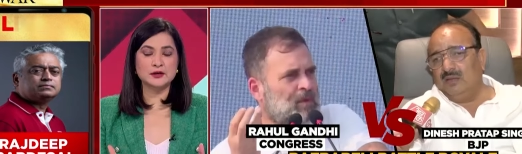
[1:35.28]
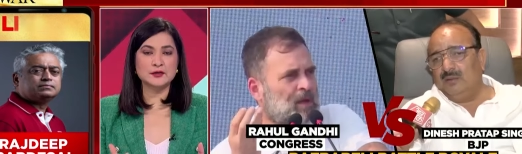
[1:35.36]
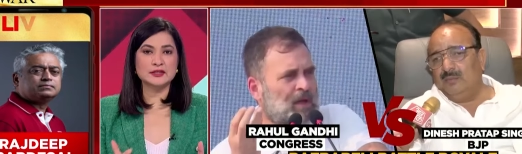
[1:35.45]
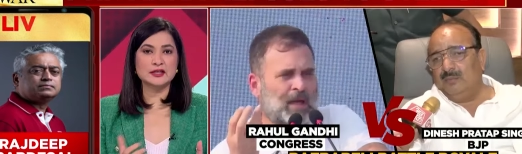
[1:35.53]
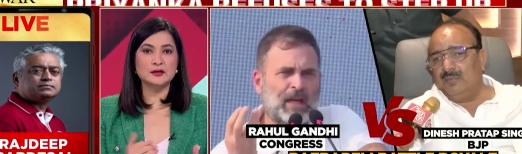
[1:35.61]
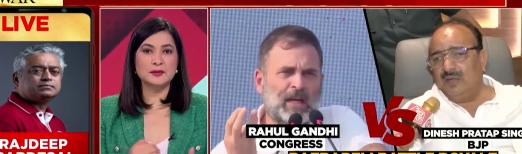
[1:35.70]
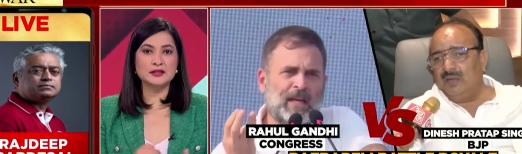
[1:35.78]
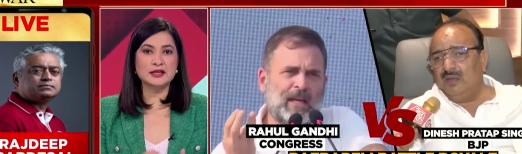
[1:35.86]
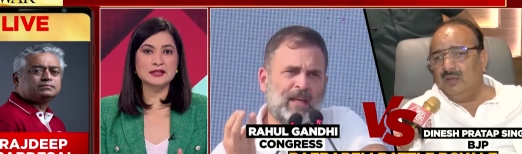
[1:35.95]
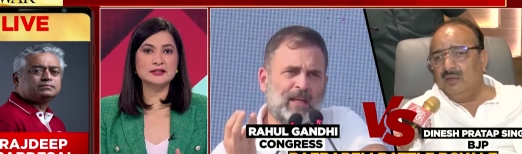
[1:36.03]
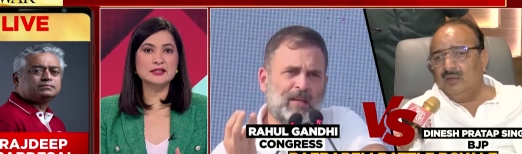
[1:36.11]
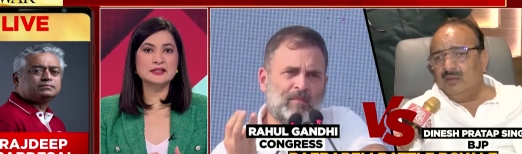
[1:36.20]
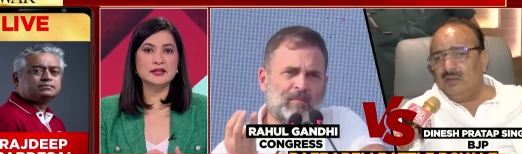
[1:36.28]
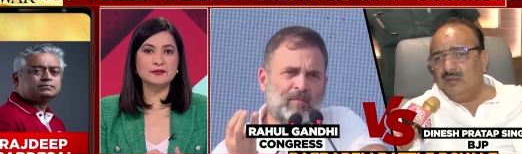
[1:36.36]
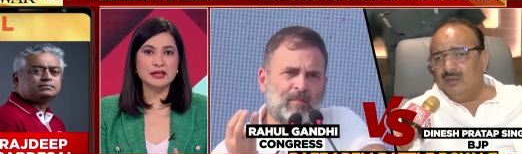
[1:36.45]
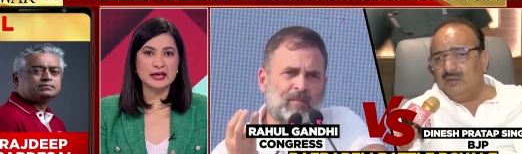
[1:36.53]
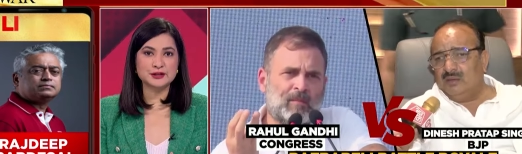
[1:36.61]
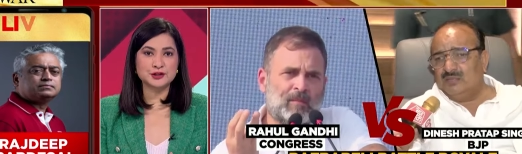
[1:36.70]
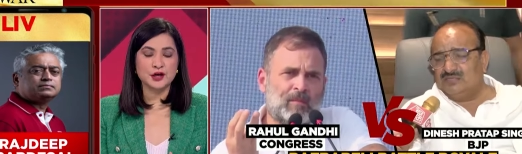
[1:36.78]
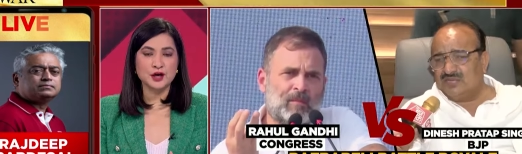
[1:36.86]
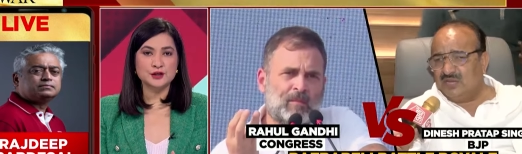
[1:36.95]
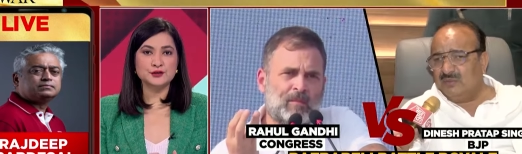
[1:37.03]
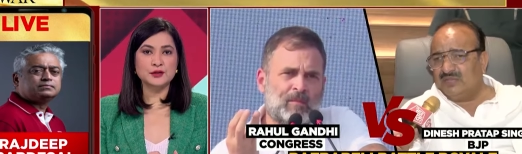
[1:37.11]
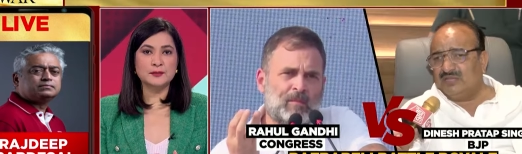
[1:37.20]
Speaker 1: result, but does this give an edge
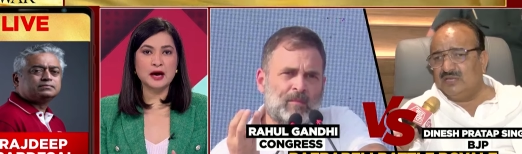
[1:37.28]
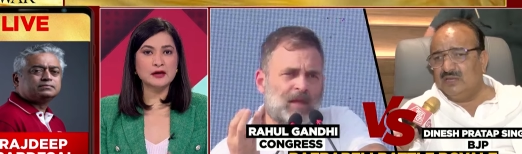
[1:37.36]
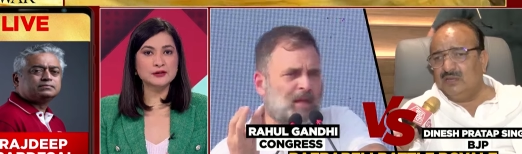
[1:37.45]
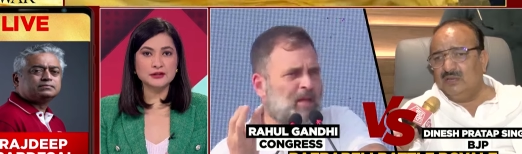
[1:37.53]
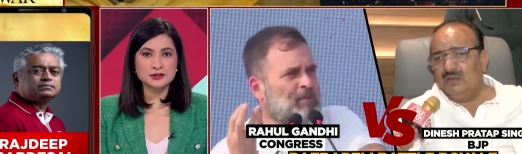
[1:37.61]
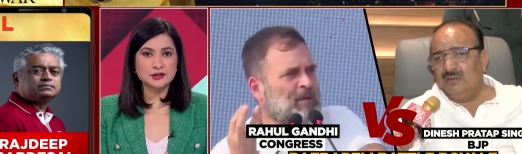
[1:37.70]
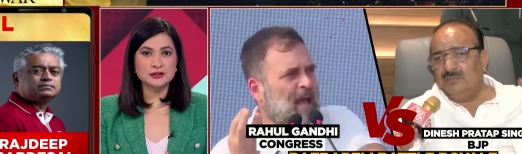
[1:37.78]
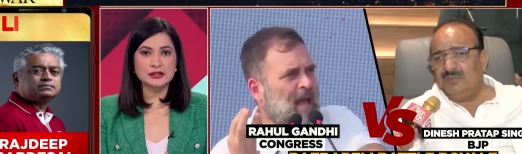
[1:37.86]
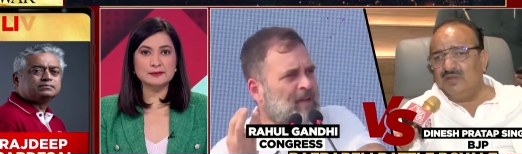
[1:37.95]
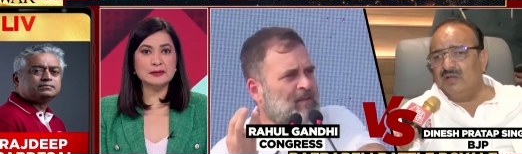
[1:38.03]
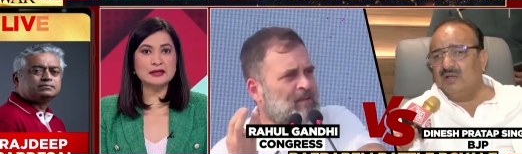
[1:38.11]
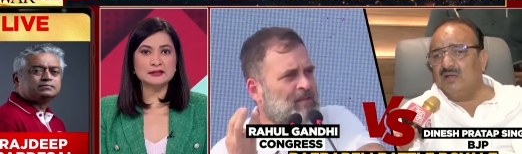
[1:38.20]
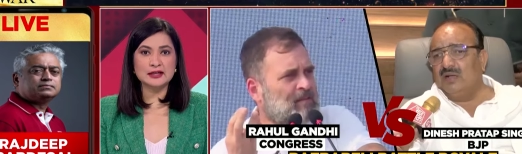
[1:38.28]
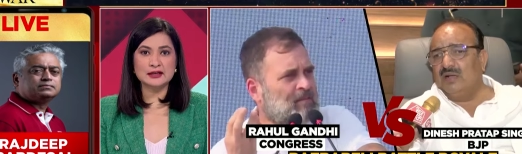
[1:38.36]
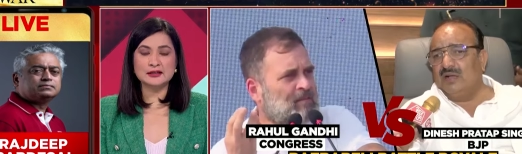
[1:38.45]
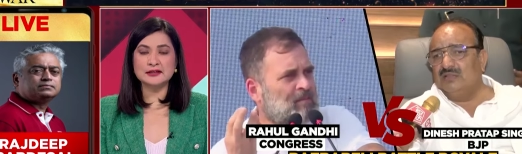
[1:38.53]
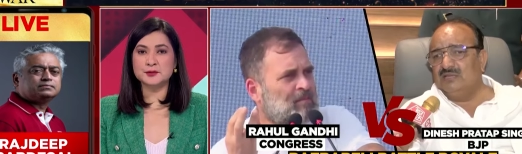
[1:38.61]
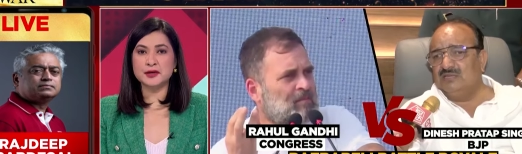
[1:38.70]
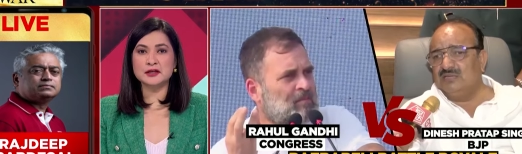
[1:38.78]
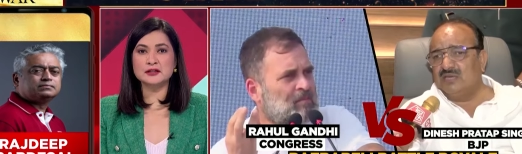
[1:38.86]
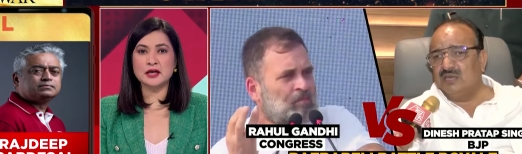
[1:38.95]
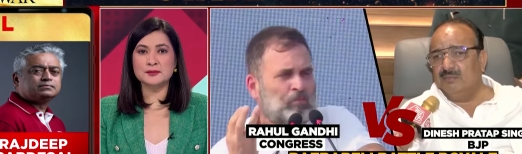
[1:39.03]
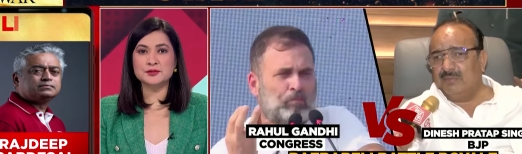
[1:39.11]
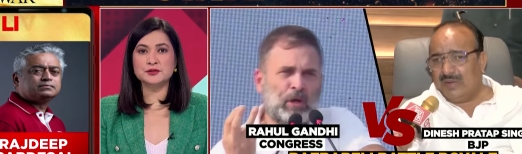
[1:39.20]
to the Bharatiya Janata Party, at least when it
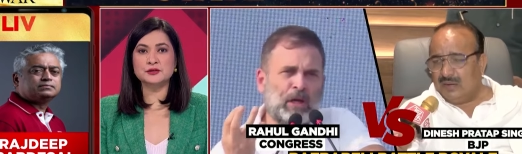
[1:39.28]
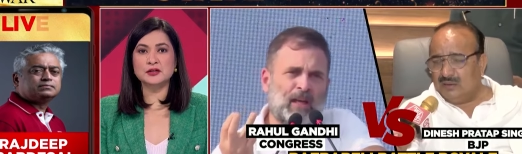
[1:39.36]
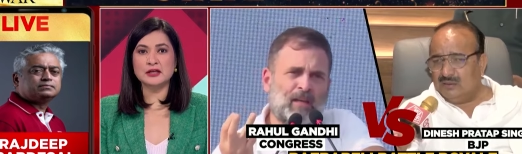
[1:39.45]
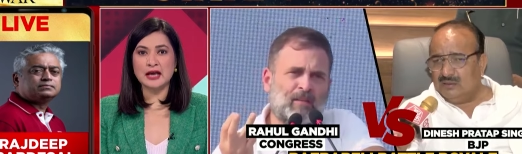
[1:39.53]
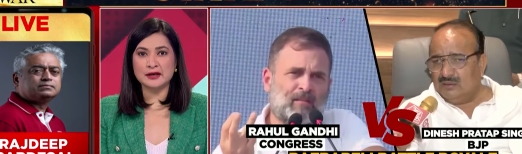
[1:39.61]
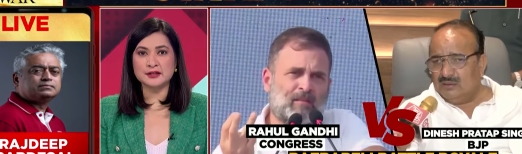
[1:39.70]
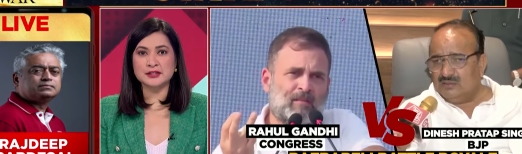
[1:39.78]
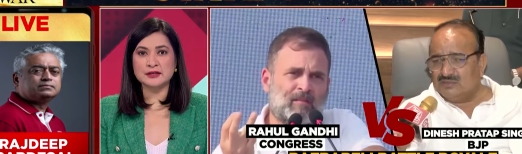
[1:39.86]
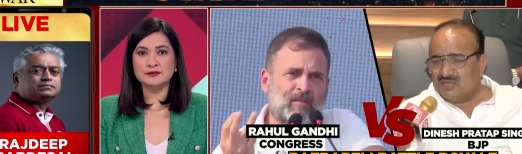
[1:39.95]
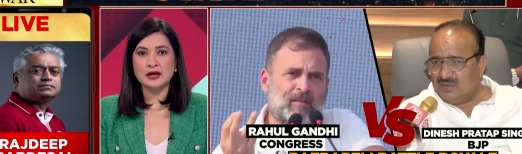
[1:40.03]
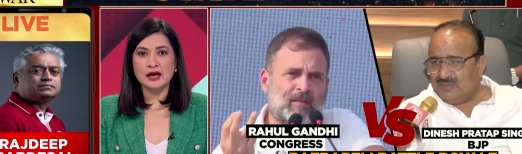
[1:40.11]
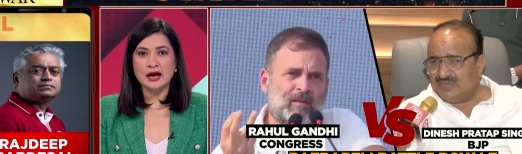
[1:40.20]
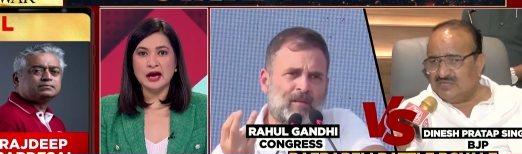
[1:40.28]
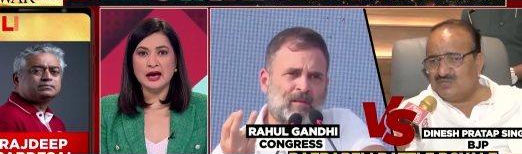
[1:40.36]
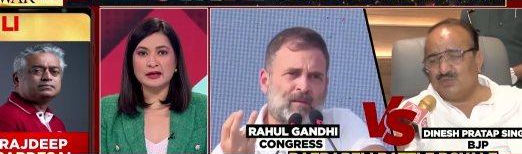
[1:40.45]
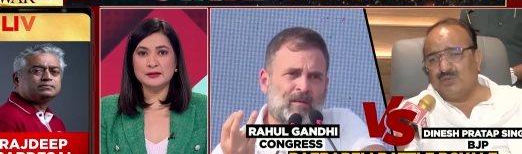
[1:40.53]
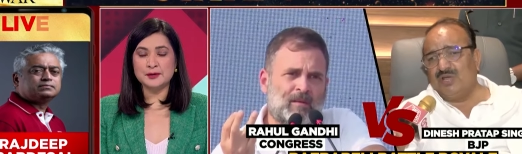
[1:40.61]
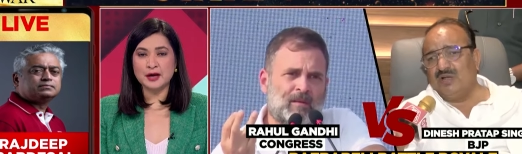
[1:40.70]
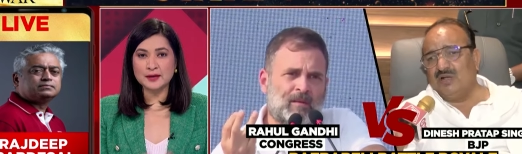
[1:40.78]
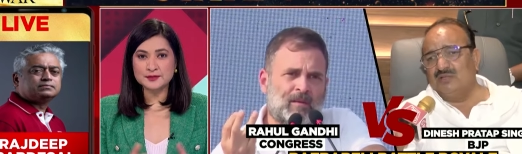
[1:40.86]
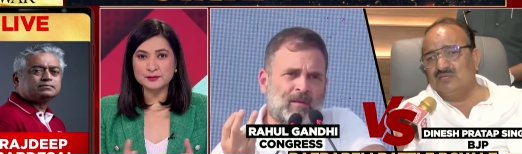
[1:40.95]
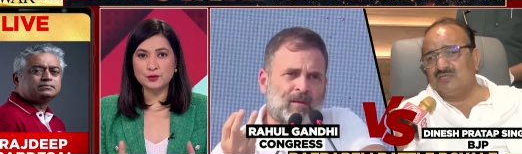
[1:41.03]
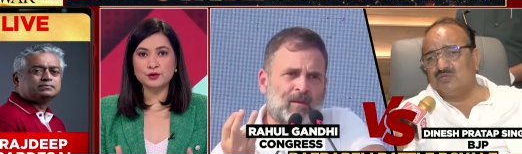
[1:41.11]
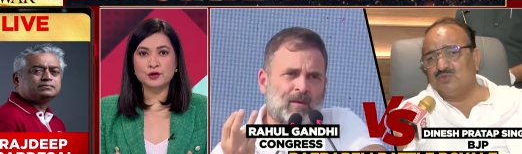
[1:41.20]
comes to the narrative, and perhaps a
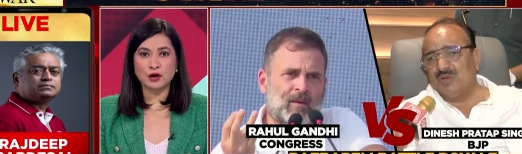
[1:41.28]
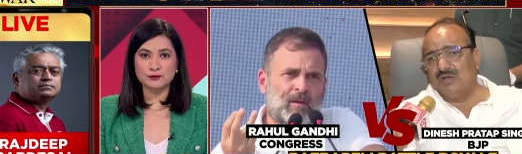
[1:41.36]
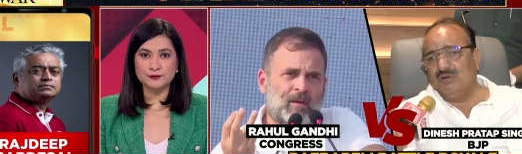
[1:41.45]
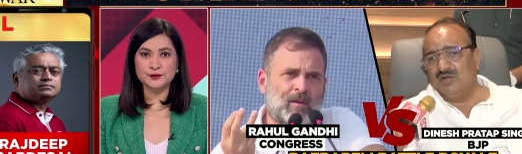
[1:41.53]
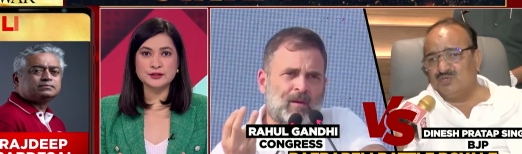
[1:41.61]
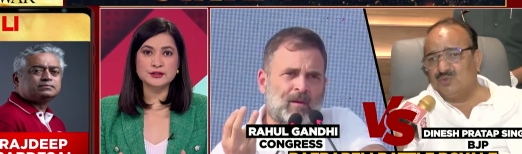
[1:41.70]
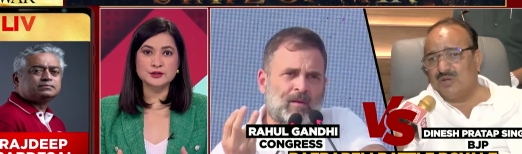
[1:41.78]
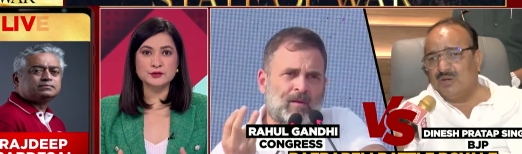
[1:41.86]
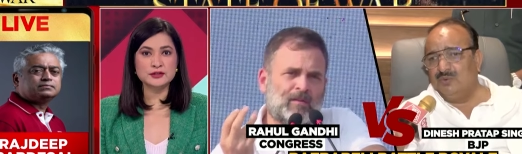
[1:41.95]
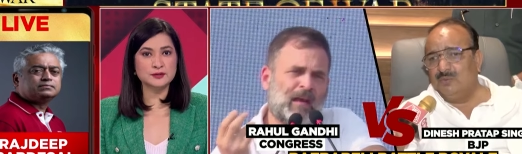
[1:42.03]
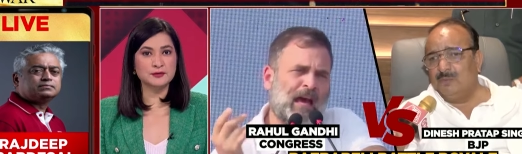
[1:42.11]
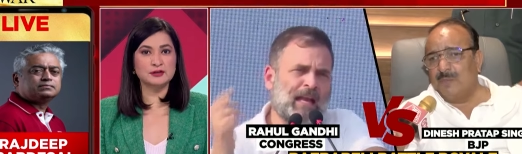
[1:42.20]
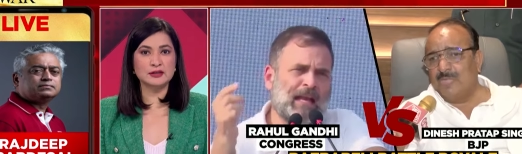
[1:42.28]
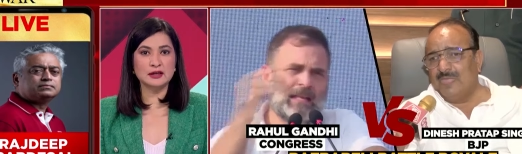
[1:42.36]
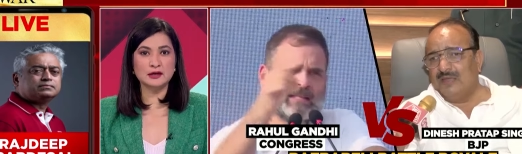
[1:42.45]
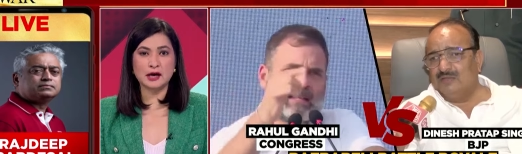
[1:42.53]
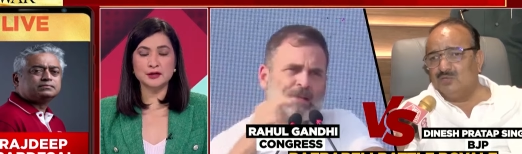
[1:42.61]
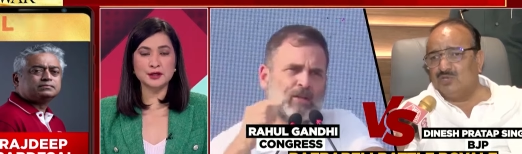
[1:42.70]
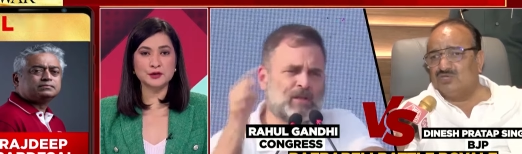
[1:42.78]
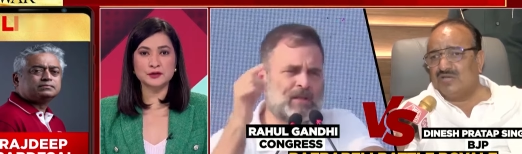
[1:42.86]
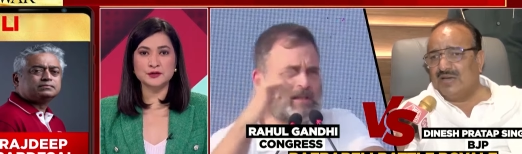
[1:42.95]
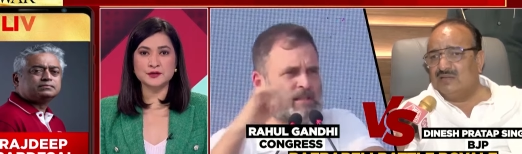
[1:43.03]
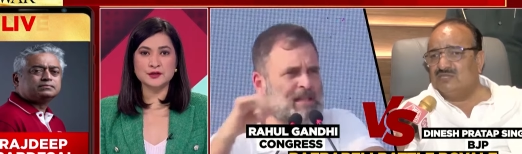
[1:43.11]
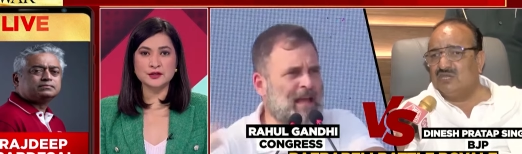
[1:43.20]
more confidence to Smriti Irani on the
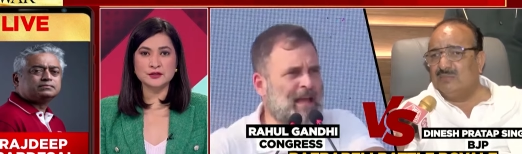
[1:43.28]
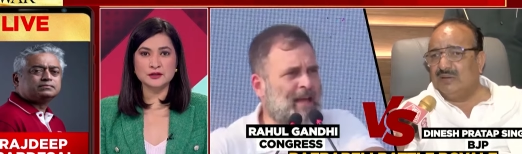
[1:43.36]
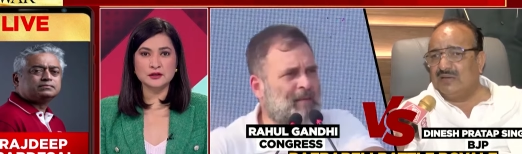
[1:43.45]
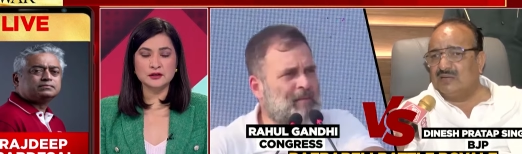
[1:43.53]
seat?